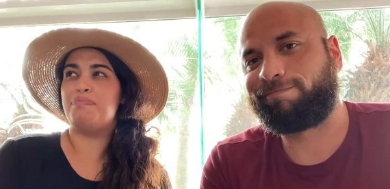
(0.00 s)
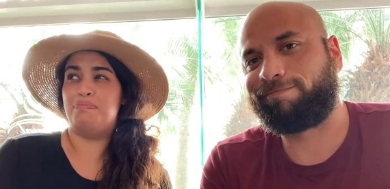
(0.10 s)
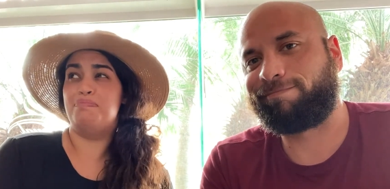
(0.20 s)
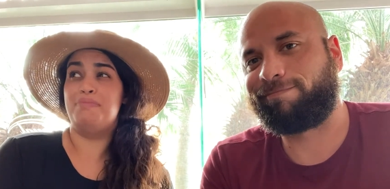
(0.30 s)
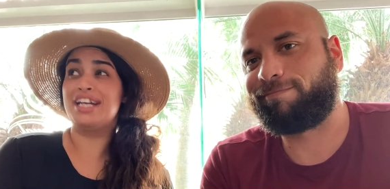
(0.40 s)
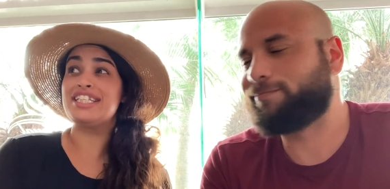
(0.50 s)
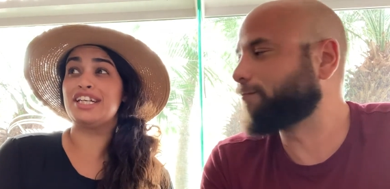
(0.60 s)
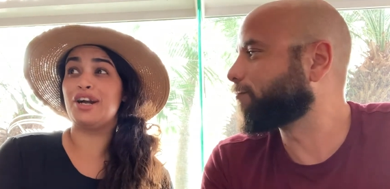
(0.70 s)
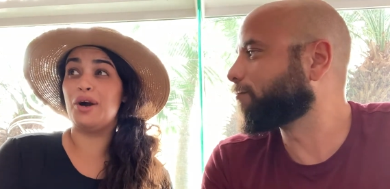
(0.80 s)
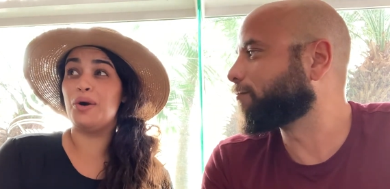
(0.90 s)

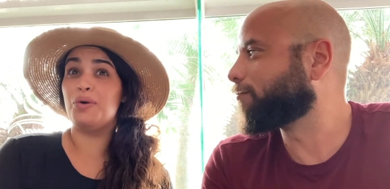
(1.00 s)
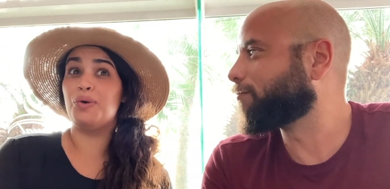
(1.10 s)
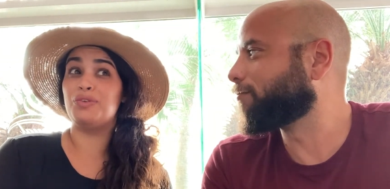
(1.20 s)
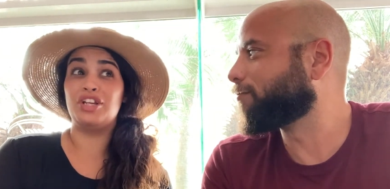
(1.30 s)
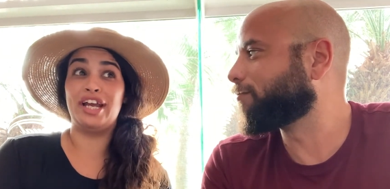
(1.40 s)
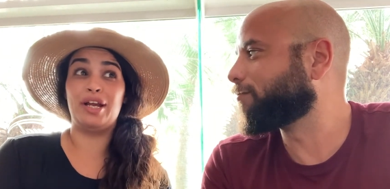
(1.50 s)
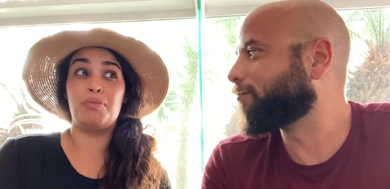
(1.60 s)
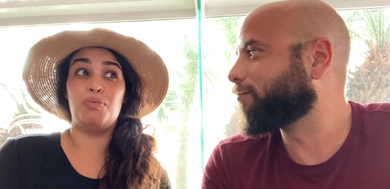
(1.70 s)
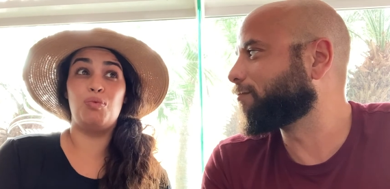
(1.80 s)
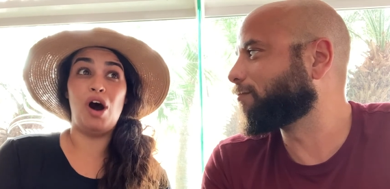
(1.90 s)
Speaker 1: Mexico, like
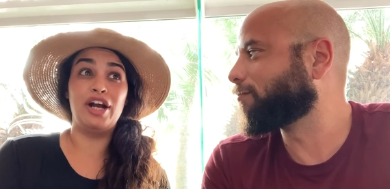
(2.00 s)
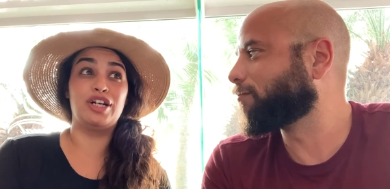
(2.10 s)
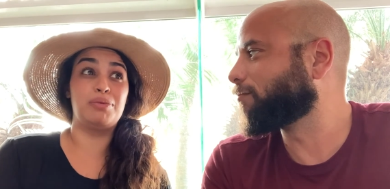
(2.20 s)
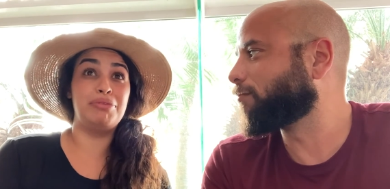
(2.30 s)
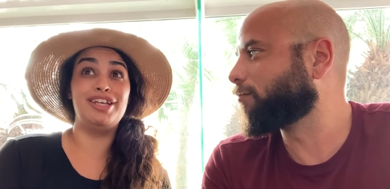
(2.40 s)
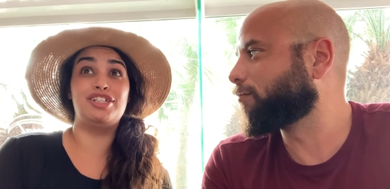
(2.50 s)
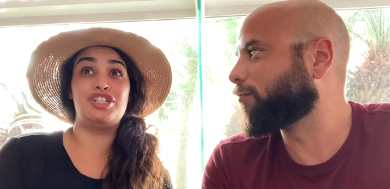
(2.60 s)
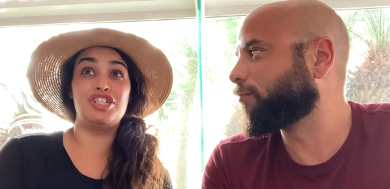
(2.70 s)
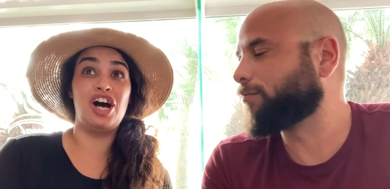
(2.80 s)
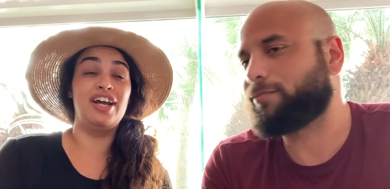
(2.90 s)
water, beach,
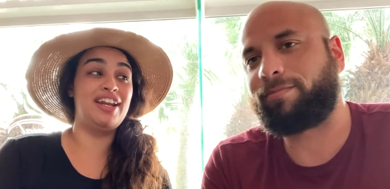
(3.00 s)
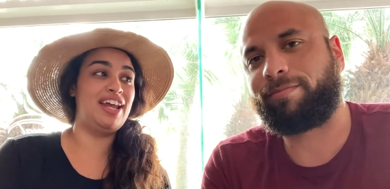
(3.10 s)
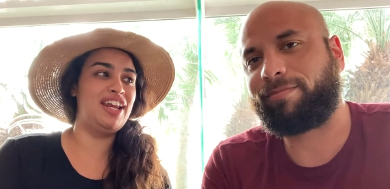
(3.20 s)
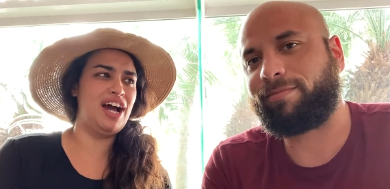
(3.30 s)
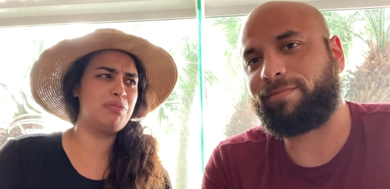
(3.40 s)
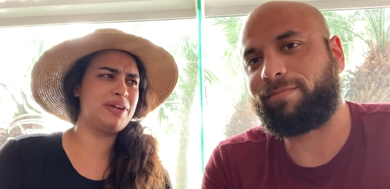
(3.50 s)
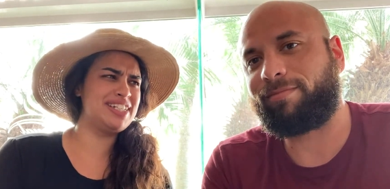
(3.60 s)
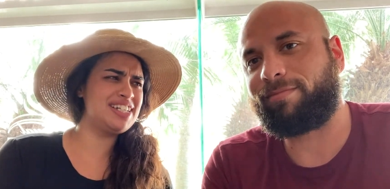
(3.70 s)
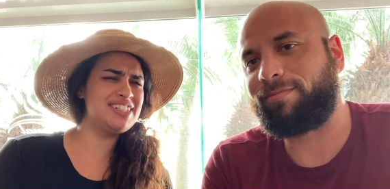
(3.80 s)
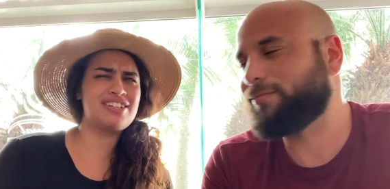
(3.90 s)
sun, and not
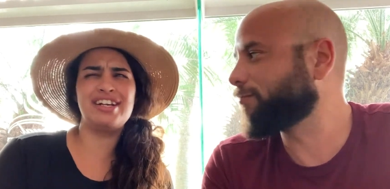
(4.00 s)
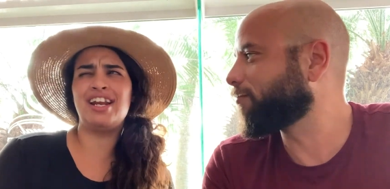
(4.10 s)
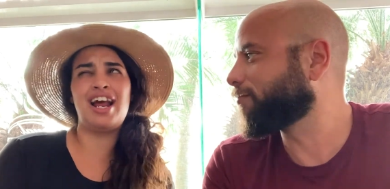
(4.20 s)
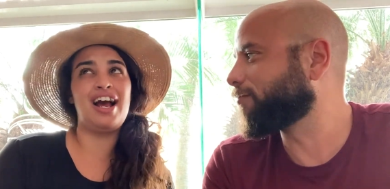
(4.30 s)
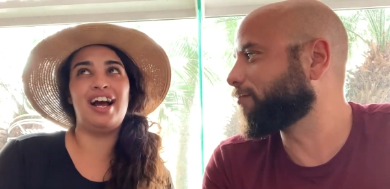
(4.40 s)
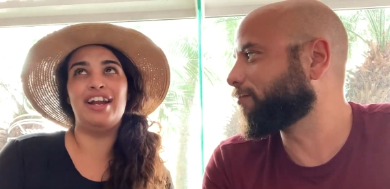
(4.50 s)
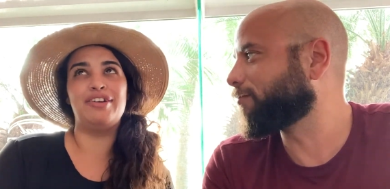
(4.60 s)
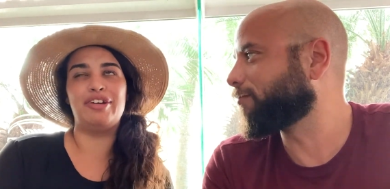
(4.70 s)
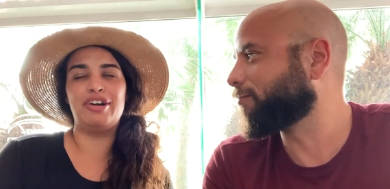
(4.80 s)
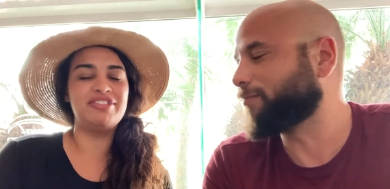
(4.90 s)
bring sunscreen? I
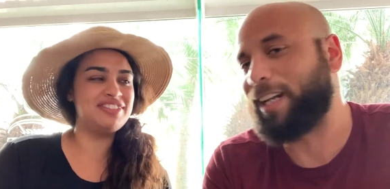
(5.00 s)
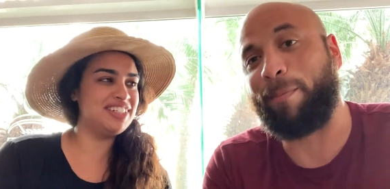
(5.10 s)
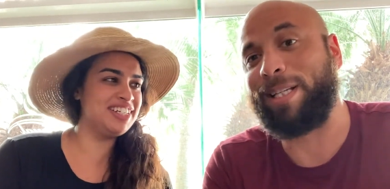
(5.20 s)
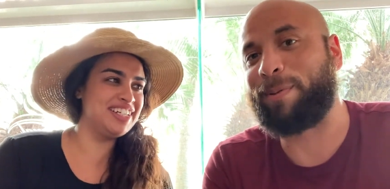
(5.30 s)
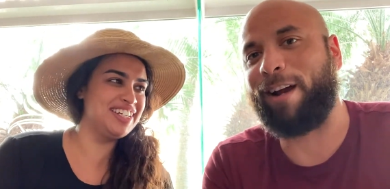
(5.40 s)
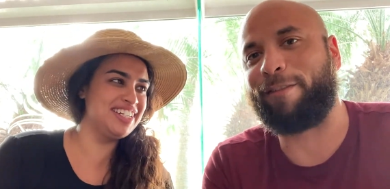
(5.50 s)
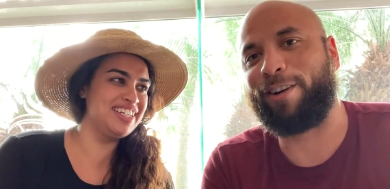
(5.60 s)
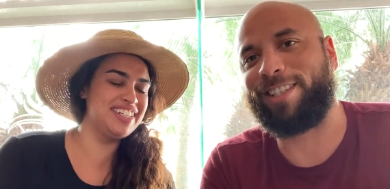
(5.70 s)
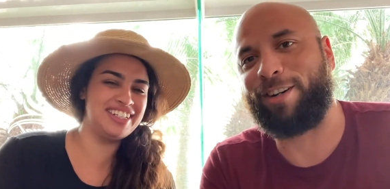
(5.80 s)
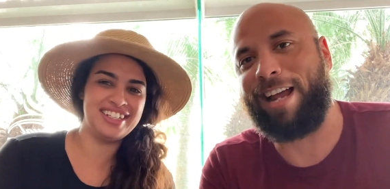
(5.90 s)
don't know.
Speaker 2: It must be our
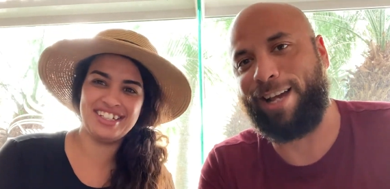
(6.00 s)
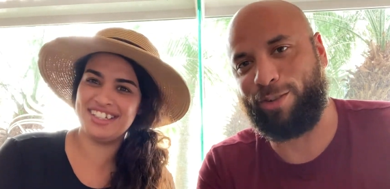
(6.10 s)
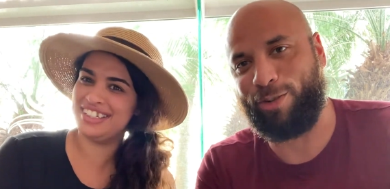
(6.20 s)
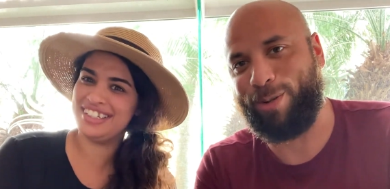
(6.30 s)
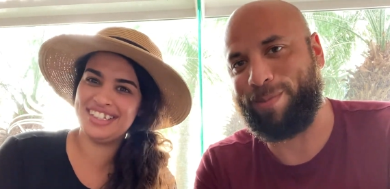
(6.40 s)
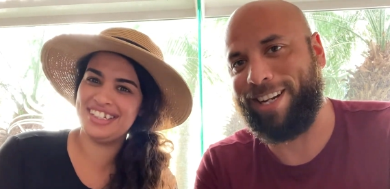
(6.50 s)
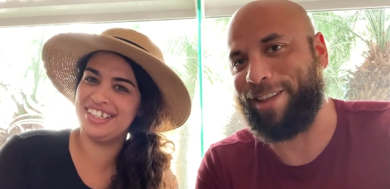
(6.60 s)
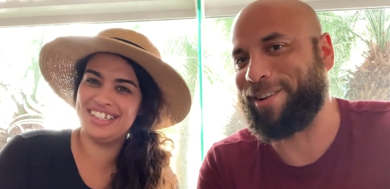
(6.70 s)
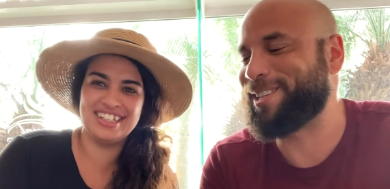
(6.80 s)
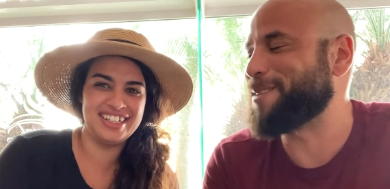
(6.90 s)
first international trip
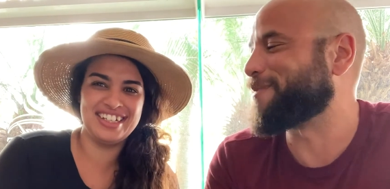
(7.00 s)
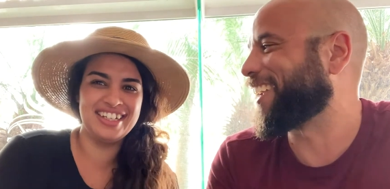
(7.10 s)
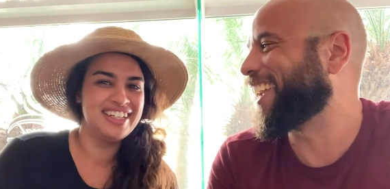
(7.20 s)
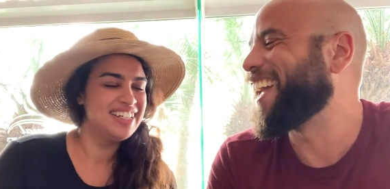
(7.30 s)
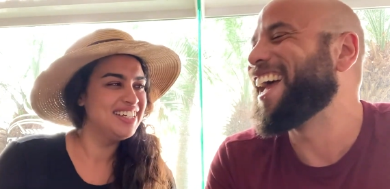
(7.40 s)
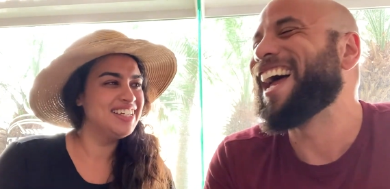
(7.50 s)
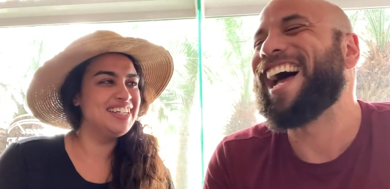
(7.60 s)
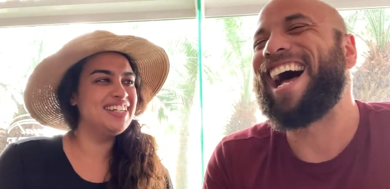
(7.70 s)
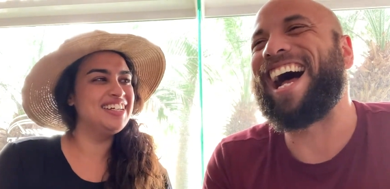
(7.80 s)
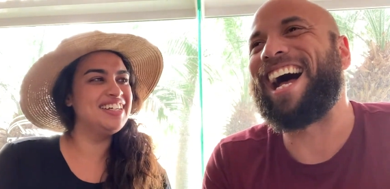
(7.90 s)
together or something.
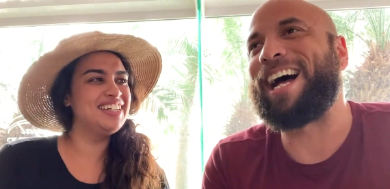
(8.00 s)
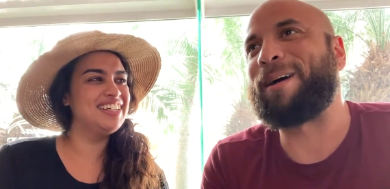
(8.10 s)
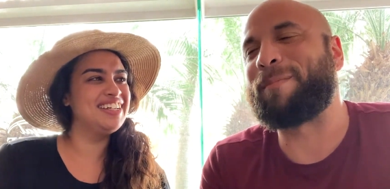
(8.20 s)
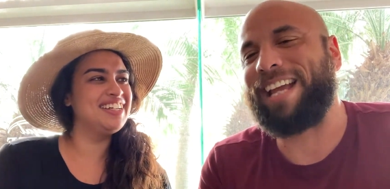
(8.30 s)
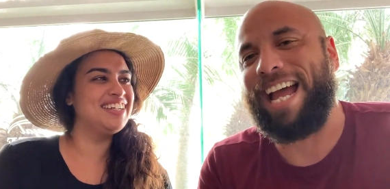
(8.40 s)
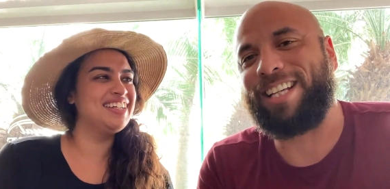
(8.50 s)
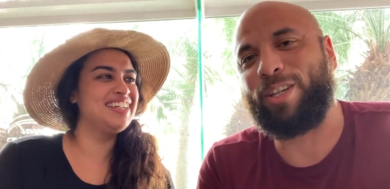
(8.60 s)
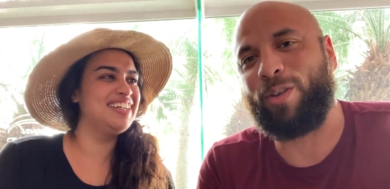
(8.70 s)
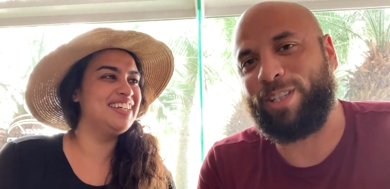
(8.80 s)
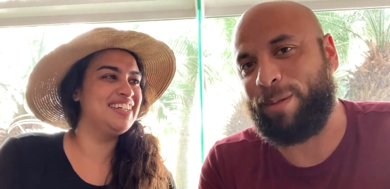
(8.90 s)
But yeah,
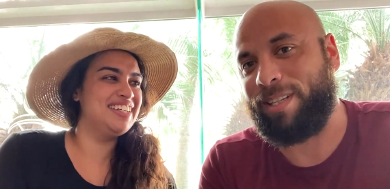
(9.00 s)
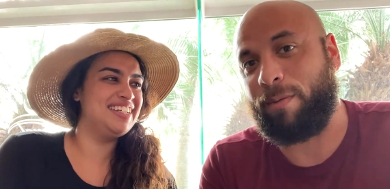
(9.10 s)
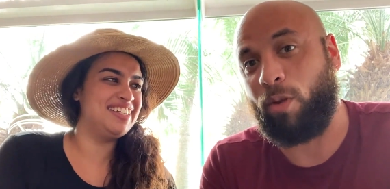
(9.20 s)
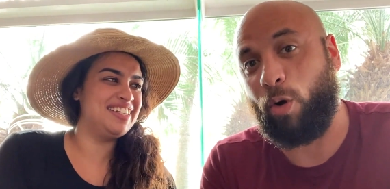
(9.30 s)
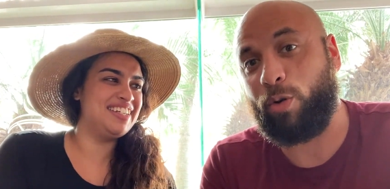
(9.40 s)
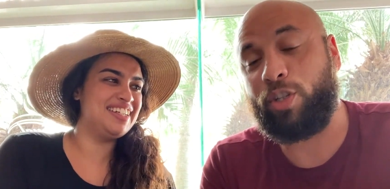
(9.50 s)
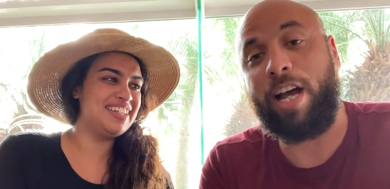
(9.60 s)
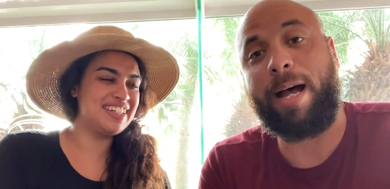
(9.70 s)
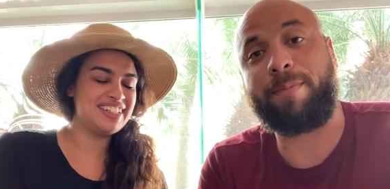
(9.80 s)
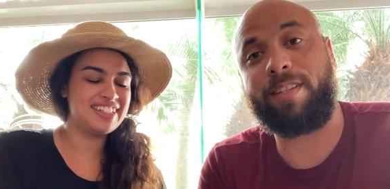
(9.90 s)
so there's gonna be some local
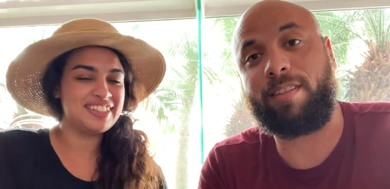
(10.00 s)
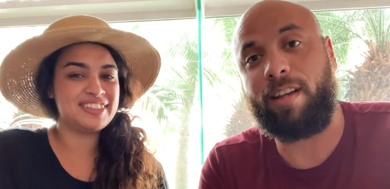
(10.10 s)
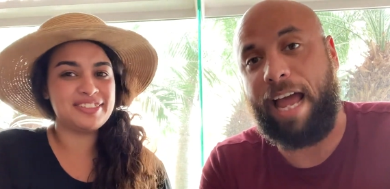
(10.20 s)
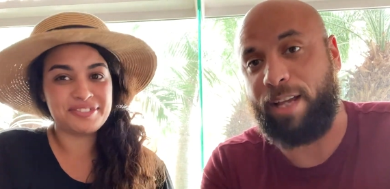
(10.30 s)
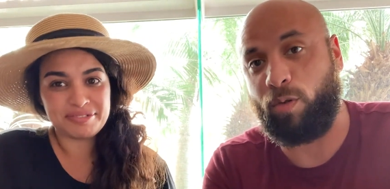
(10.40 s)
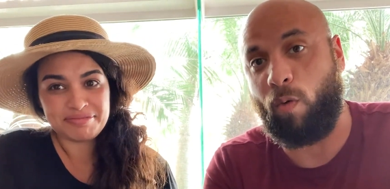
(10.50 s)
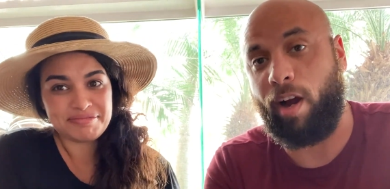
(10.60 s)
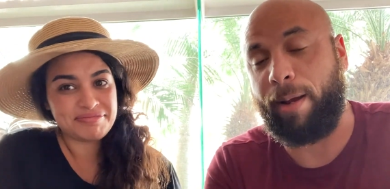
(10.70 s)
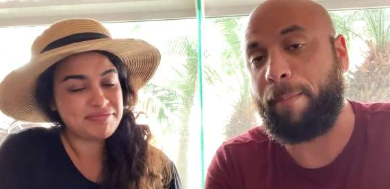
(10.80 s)
shops as we're walking